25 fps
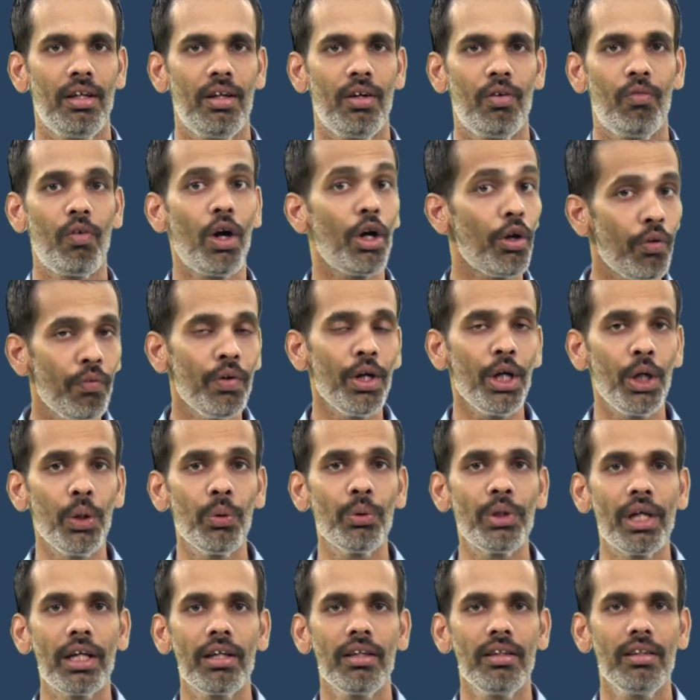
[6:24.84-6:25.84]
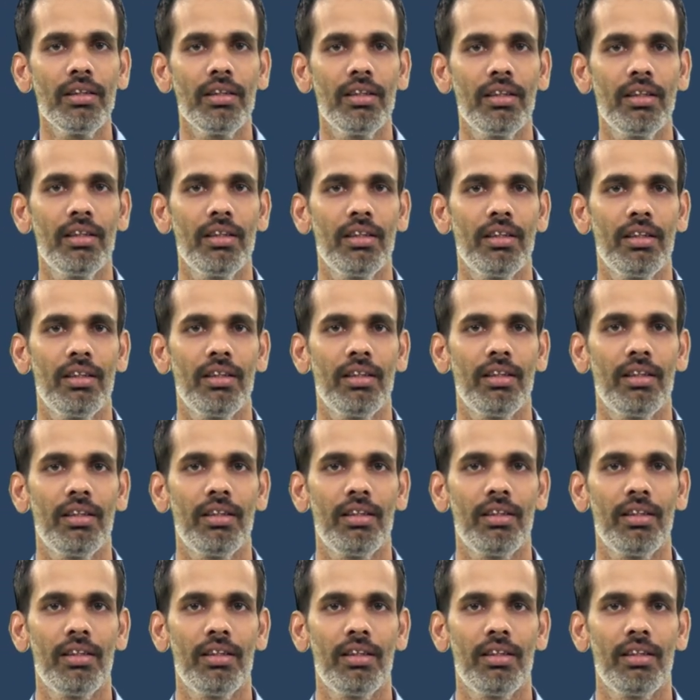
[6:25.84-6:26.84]
What do we do then?
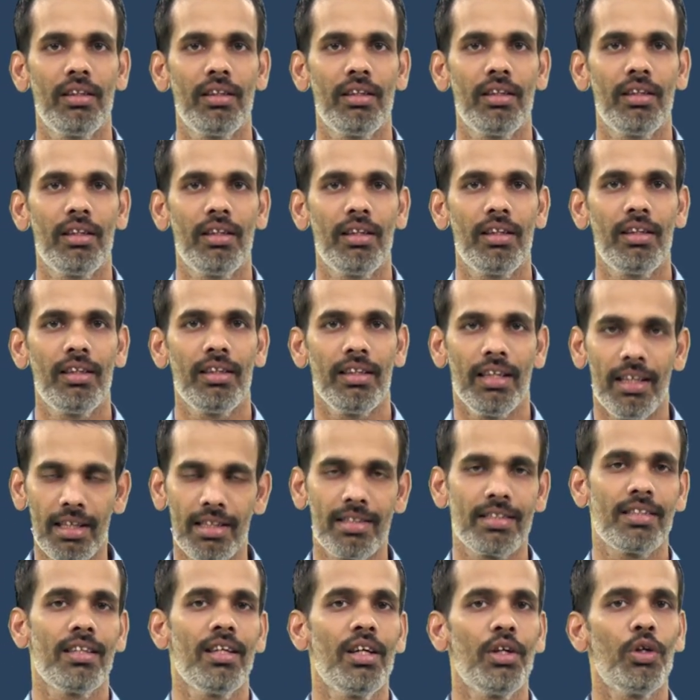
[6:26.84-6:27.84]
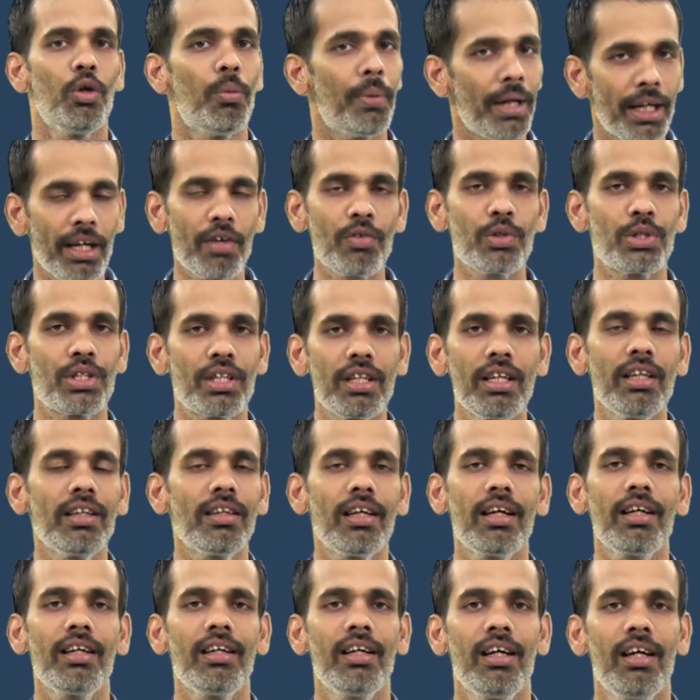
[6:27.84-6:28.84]
Yes, you might have seen
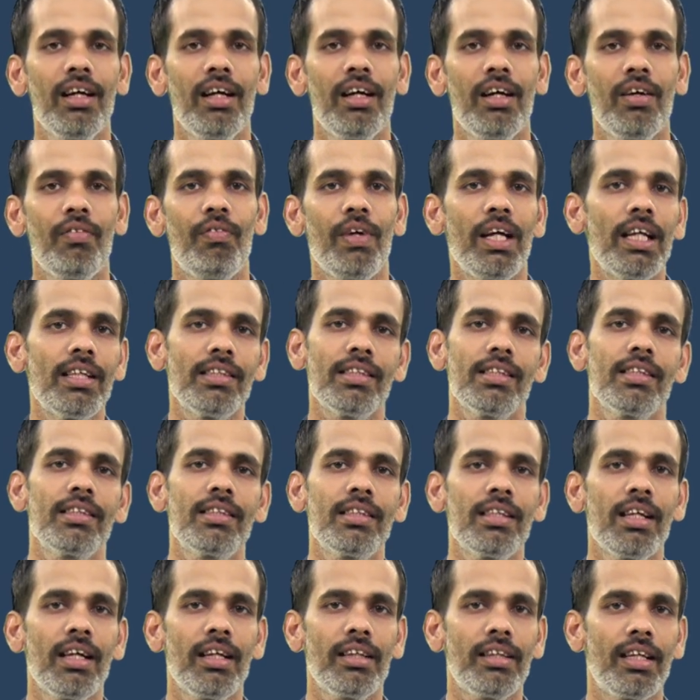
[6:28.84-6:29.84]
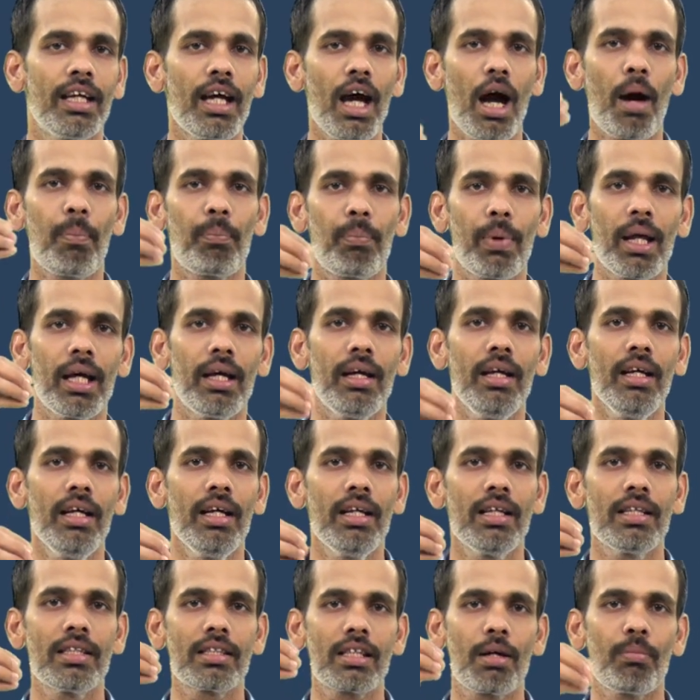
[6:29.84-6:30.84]
that villagers they apply
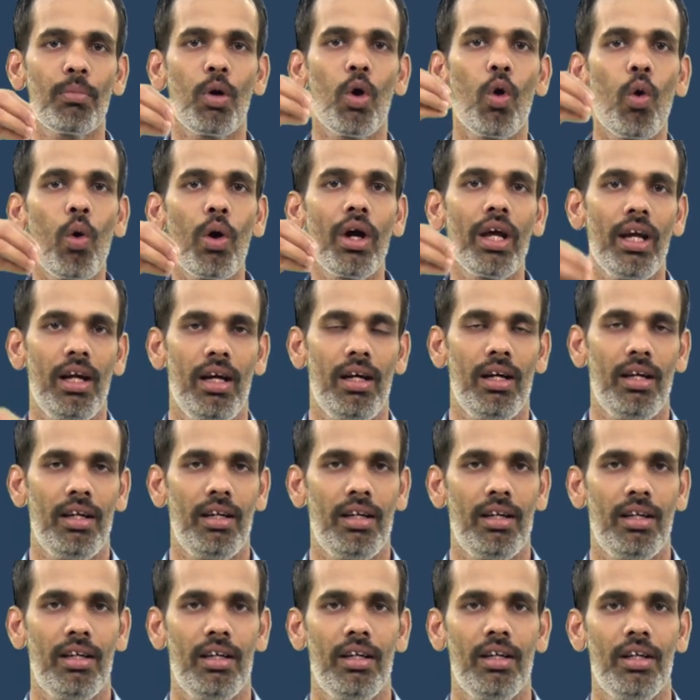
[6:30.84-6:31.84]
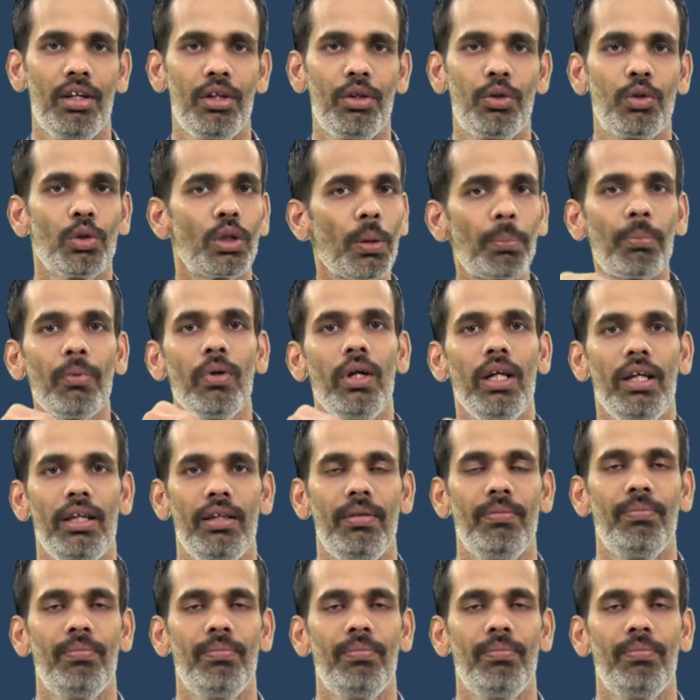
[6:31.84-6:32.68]
some oil to the pulley.